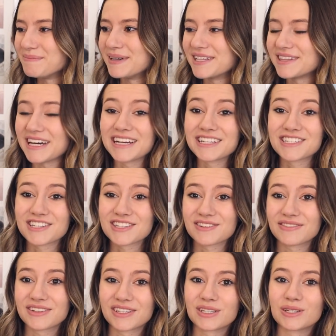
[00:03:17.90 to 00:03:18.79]
but that's just a
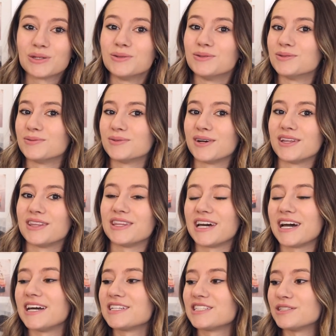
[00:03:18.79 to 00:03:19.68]
really cool one
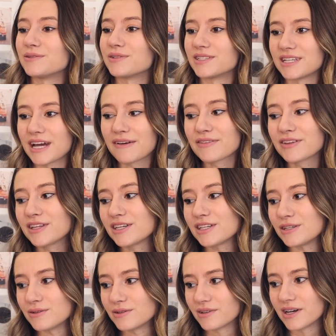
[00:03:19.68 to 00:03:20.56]
that you could definitely
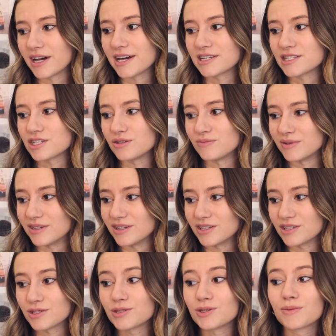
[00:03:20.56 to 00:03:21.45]
utilize to be
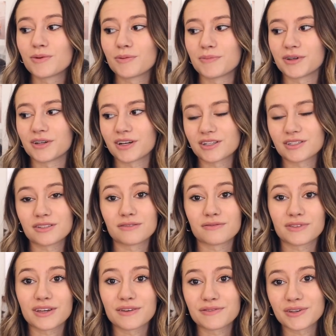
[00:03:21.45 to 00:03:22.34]
super
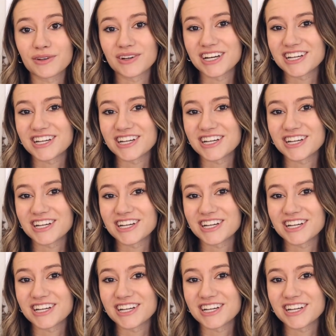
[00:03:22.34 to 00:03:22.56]
productive if you're